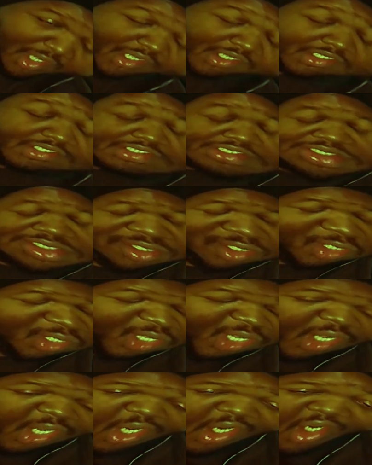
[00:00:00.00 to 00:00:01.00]
It's
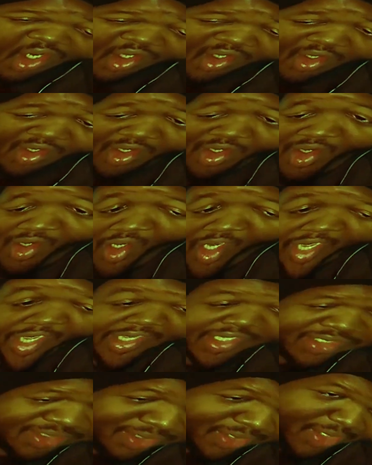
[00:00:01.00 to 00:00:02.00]
getting a little
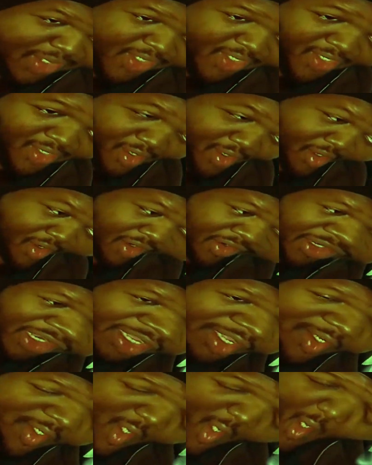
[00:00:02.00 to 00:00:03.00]
hazy in here,
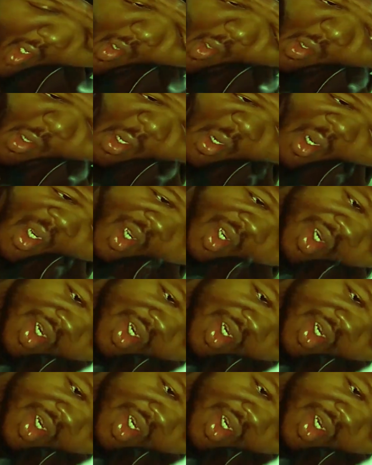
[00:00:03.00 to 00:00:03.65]
Doctor.